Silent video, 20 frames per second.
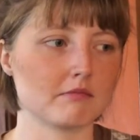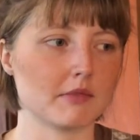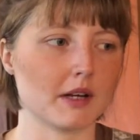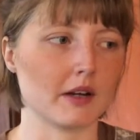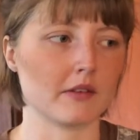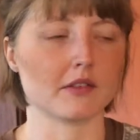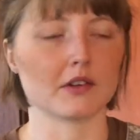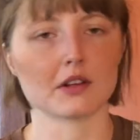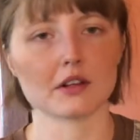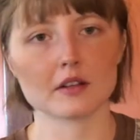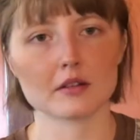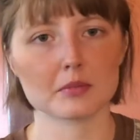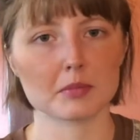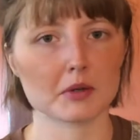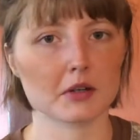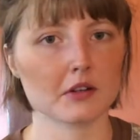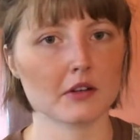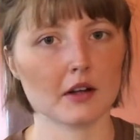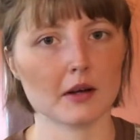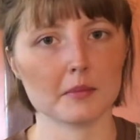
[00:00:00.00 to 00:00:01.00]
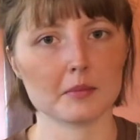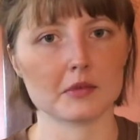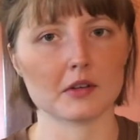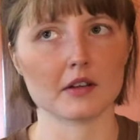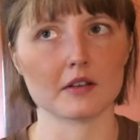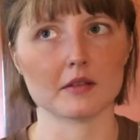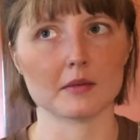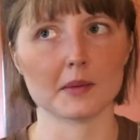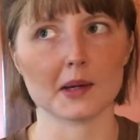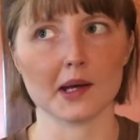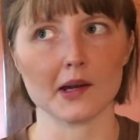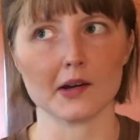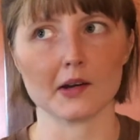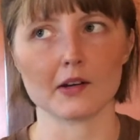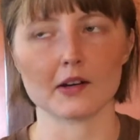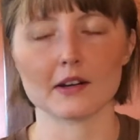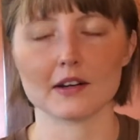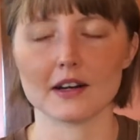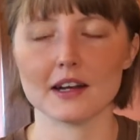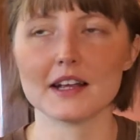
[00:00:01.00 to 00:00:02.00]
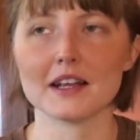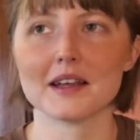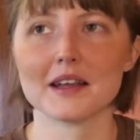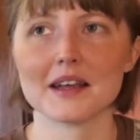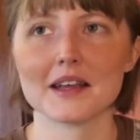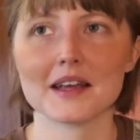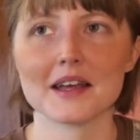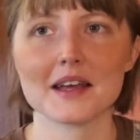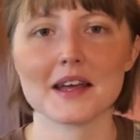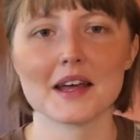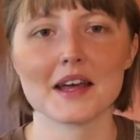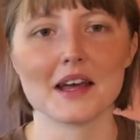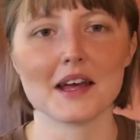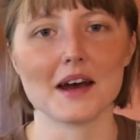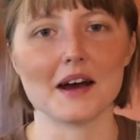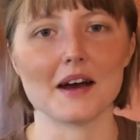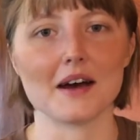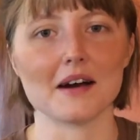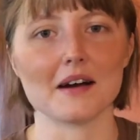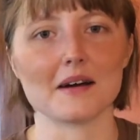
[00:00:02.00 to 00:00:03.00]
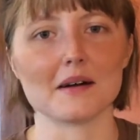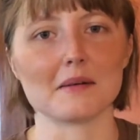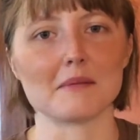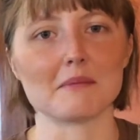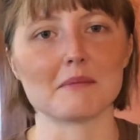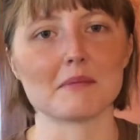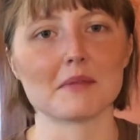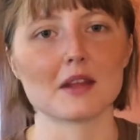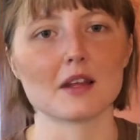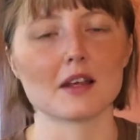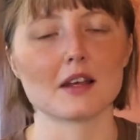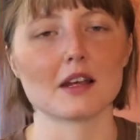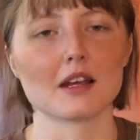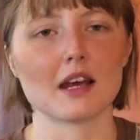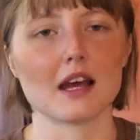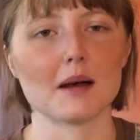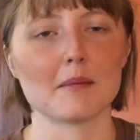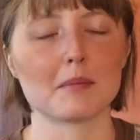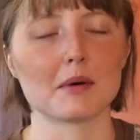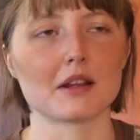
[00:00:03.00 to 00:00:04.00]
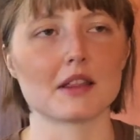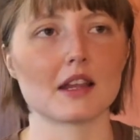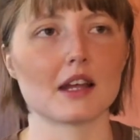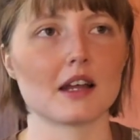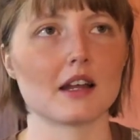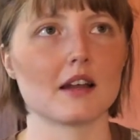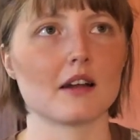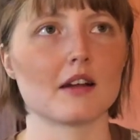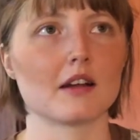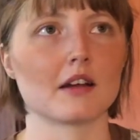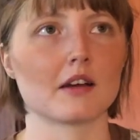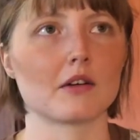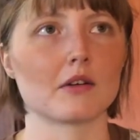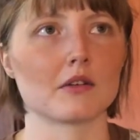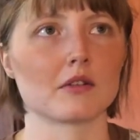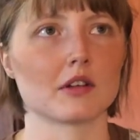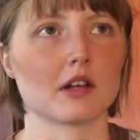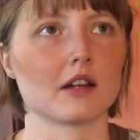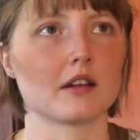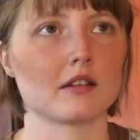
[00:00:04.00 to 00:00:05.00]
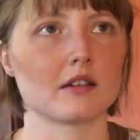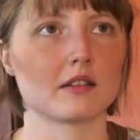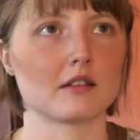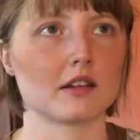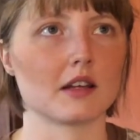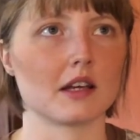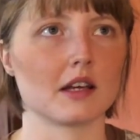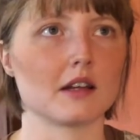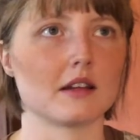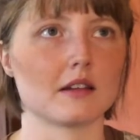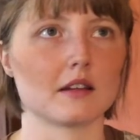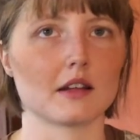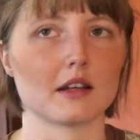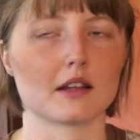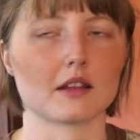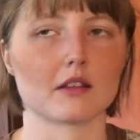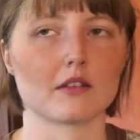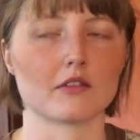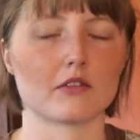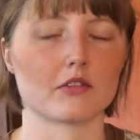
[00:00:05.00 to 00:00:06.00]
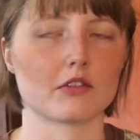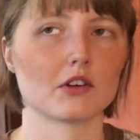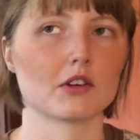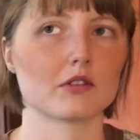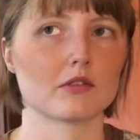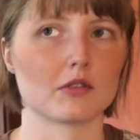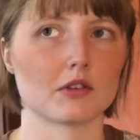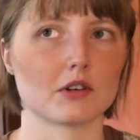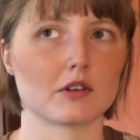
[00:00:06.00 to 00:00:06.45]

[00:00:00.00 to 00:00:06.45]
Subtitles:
everything's burned up, doesn't matter. But then it goes on to say, like, the first